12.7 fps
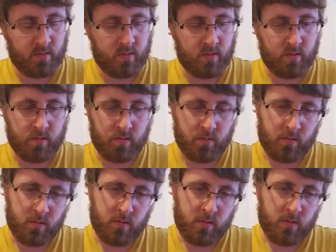
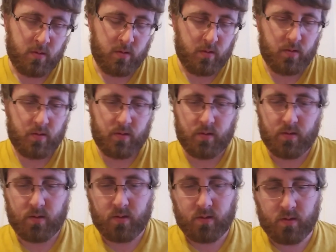
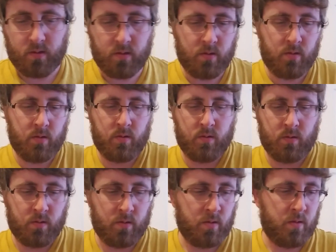
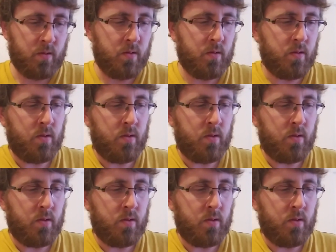(no one is talking)